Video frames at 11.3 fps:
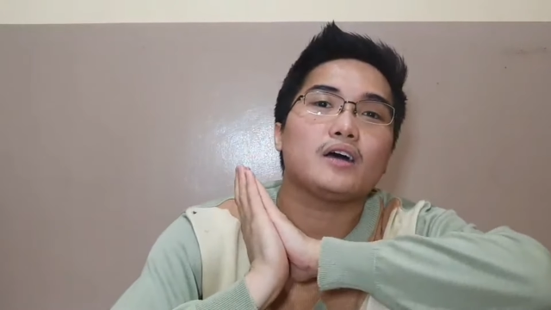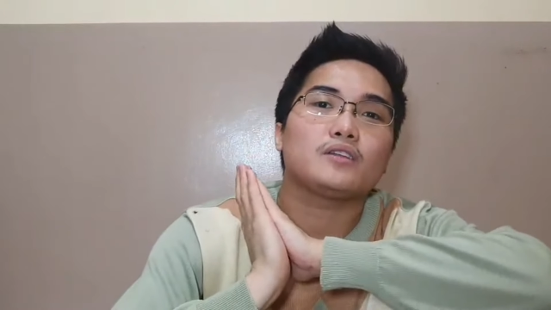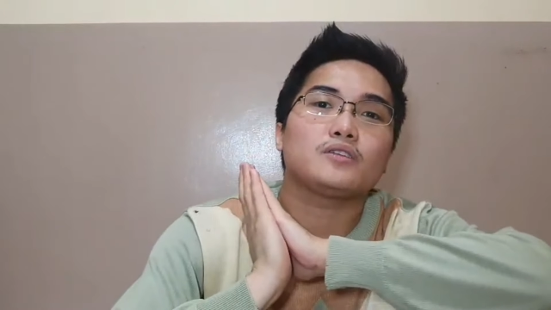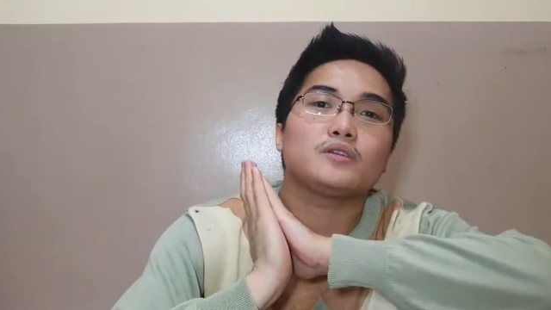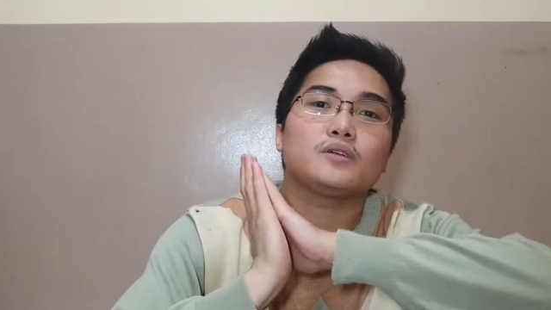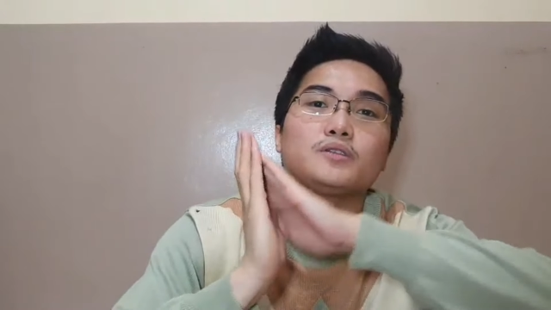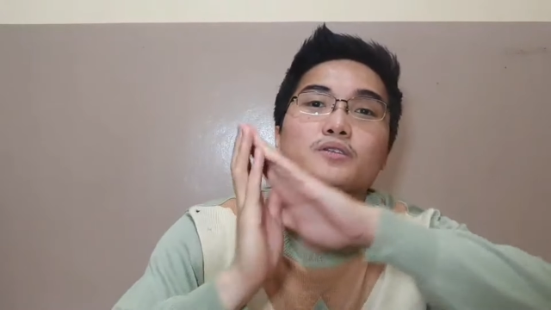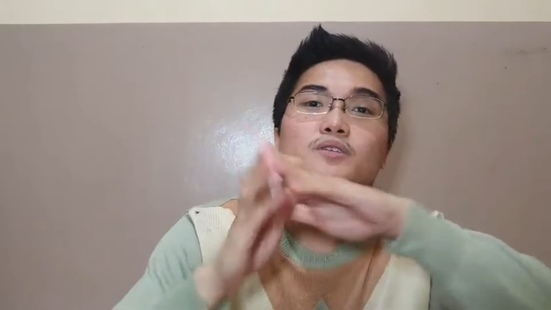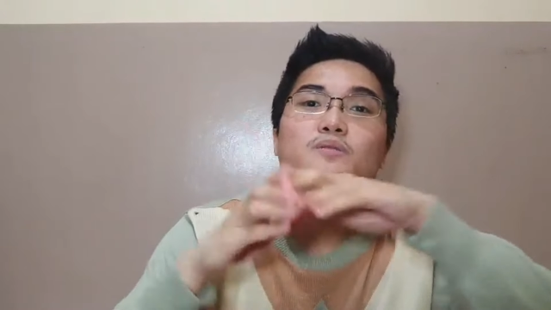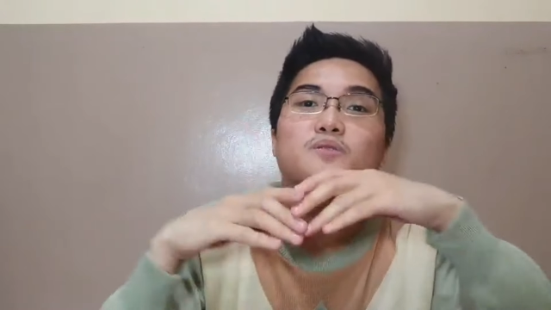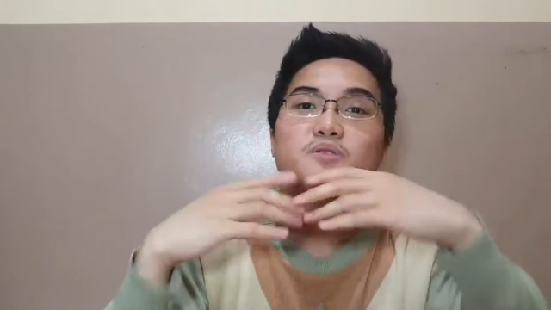To those who
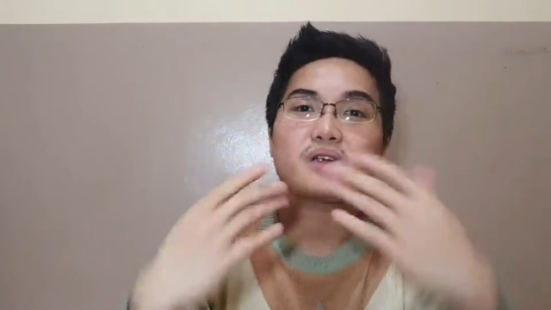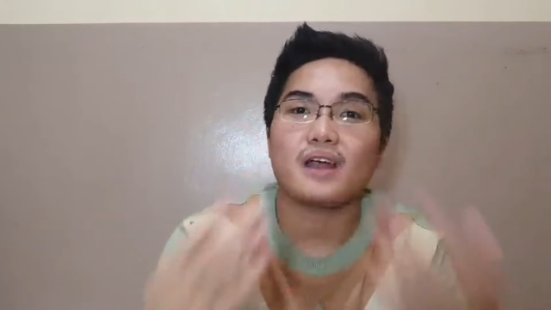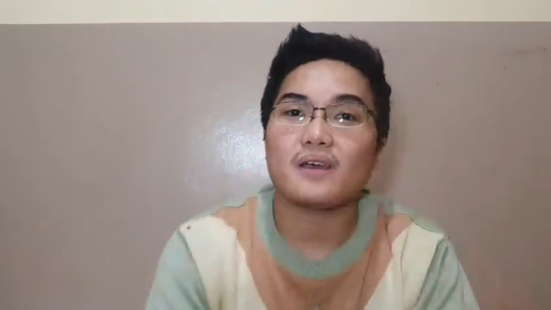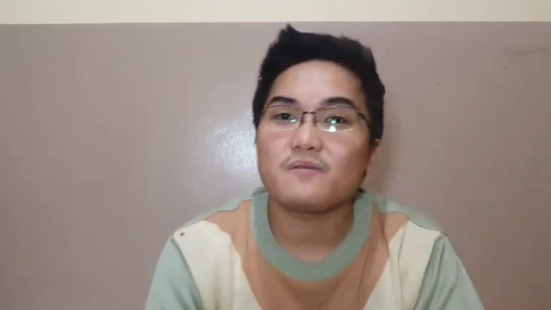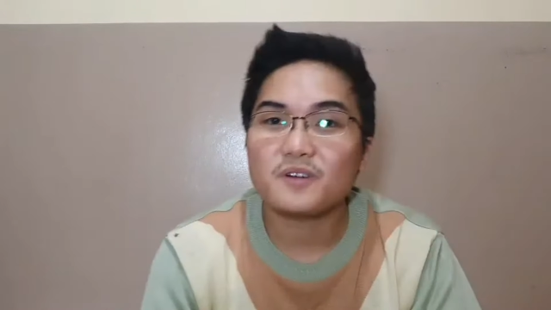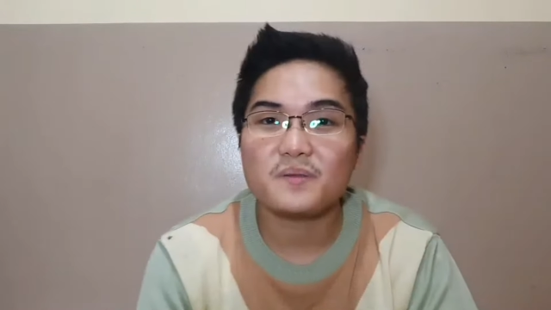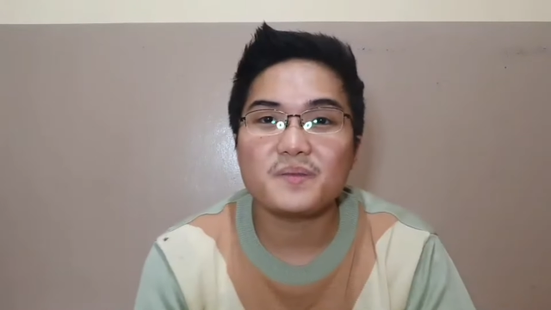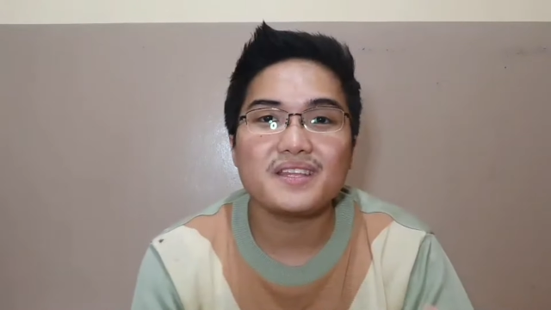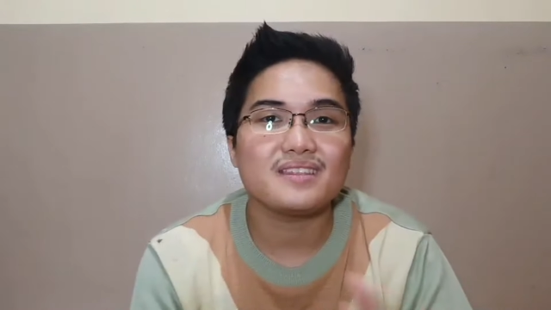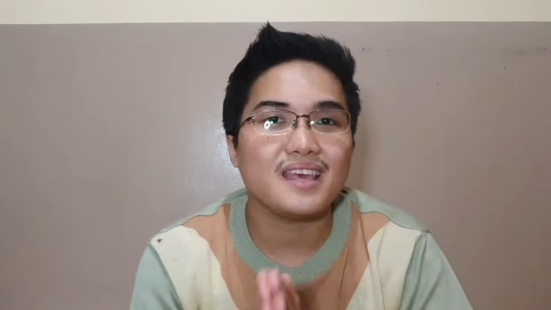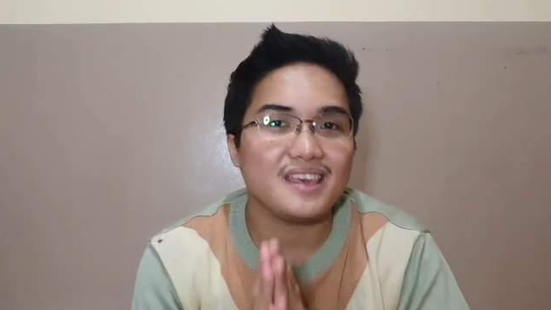subscribed from
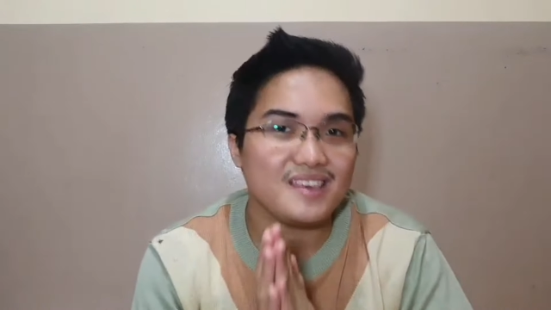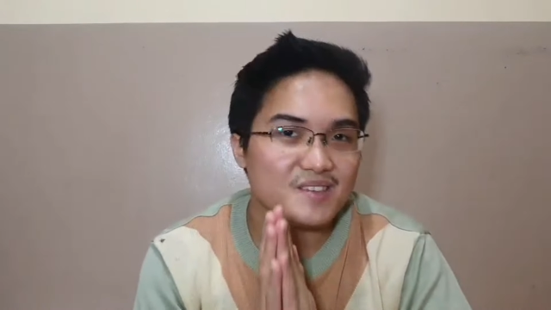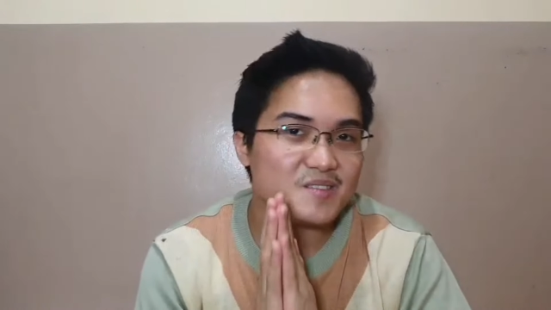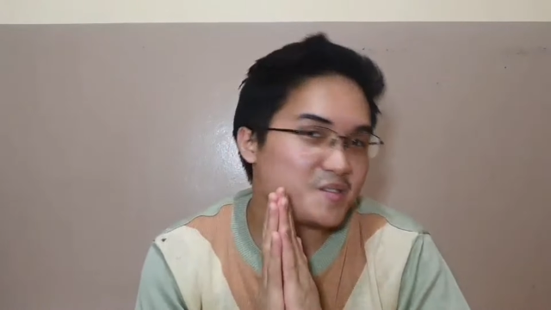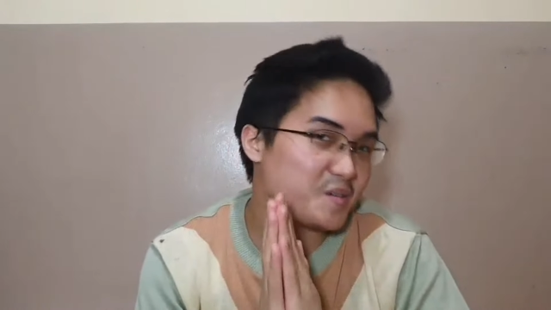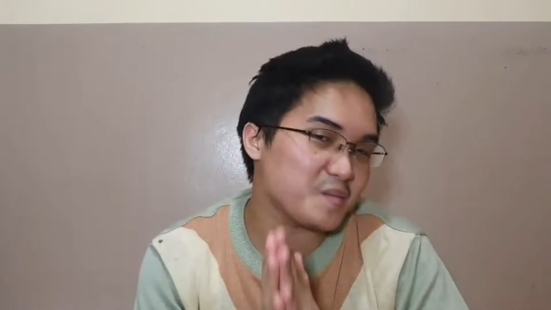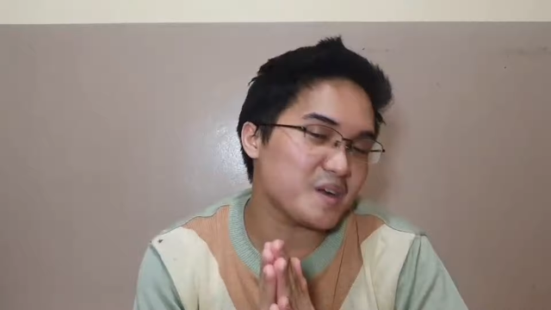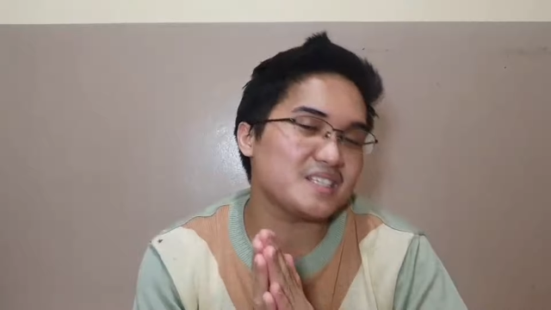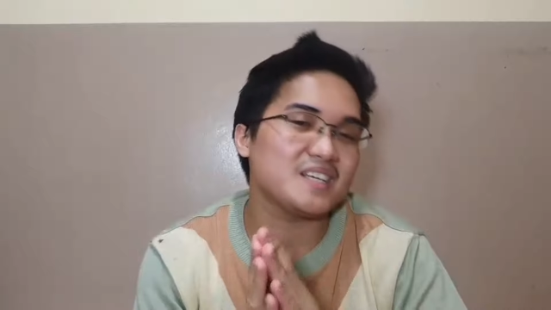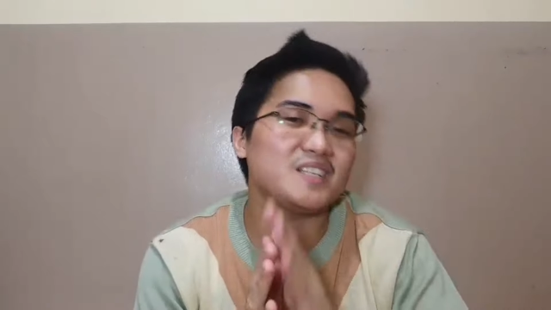it, thank you so much.